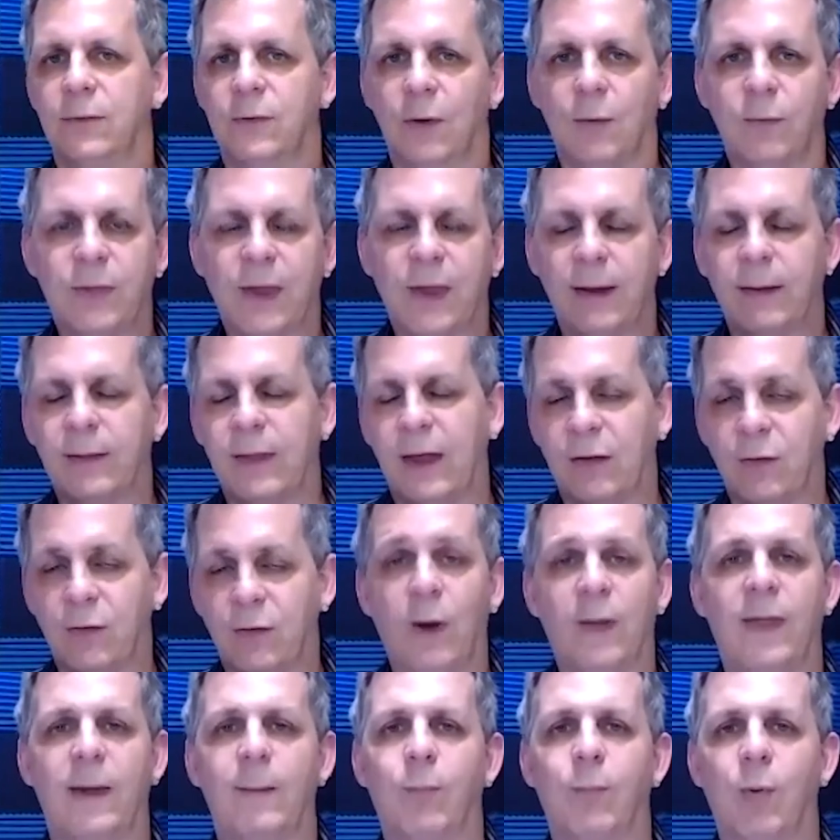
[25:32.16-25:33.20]
so they,
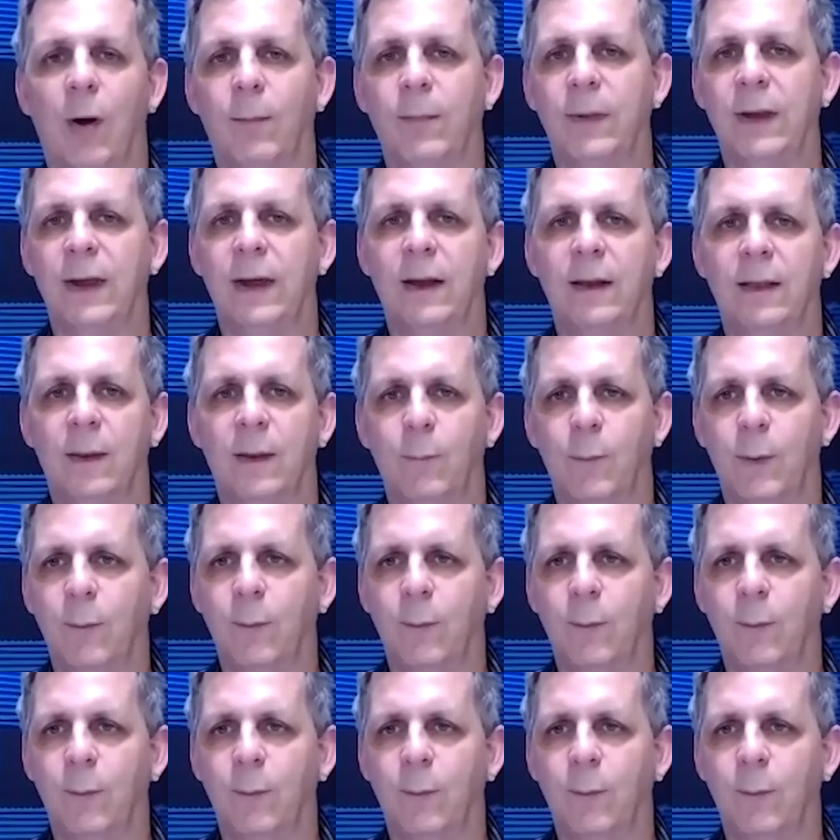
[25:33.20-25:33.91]
that's why they brought me in.